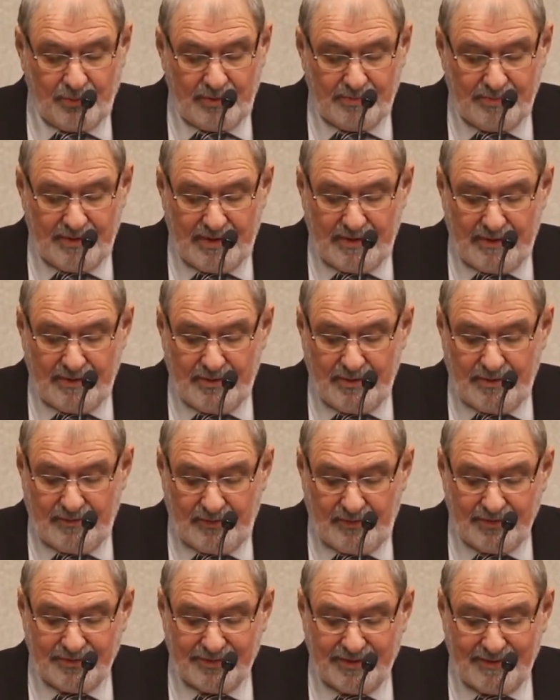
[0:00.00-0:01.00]
Whitman and the
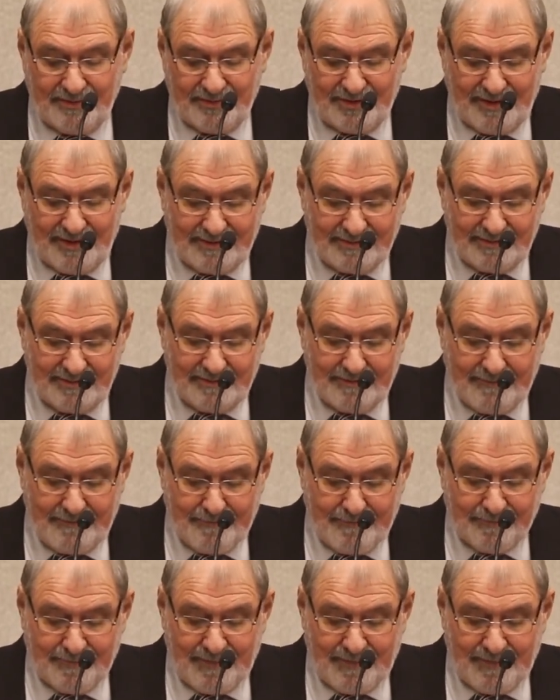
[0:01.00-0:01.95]
University of Texas